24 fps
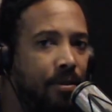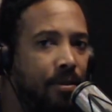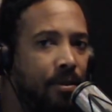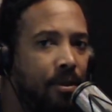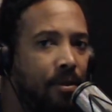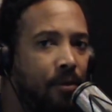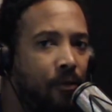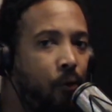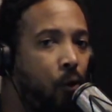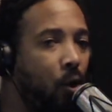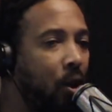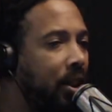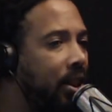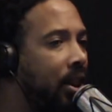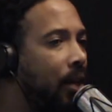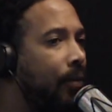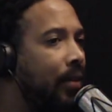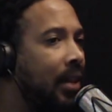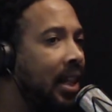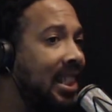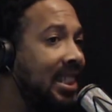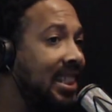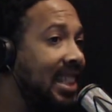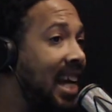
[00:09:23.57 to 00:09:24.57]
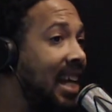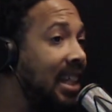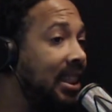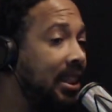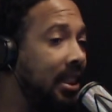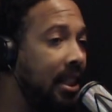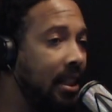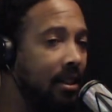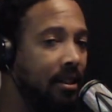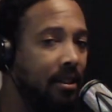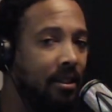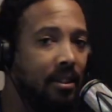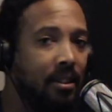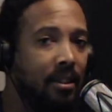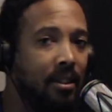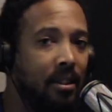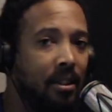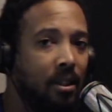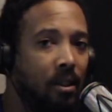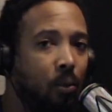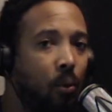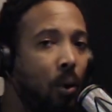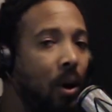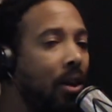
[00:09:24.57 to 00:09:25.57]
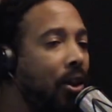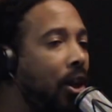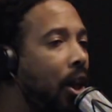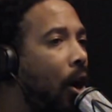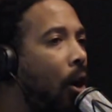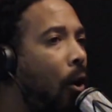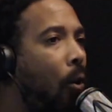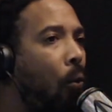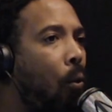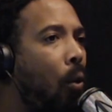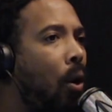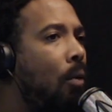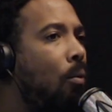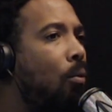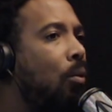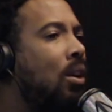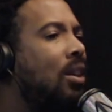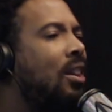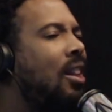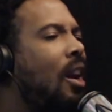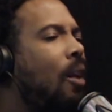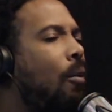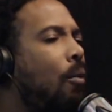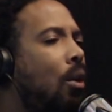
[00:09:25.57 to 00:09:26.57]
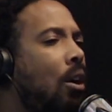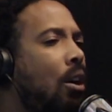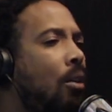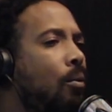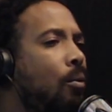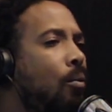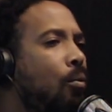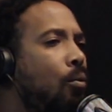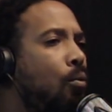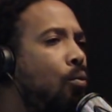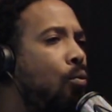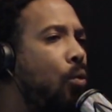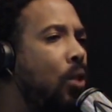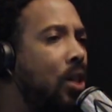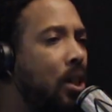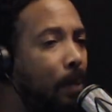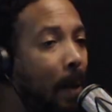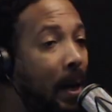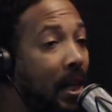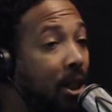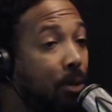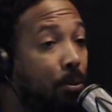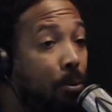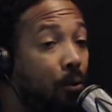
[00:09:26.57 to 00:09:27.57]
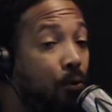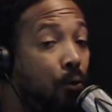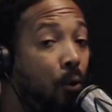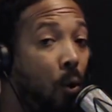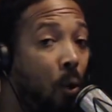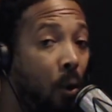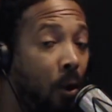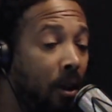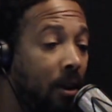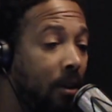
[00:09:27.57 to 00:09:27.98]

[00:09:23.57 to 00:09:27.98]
for civilization, what they were responsible for.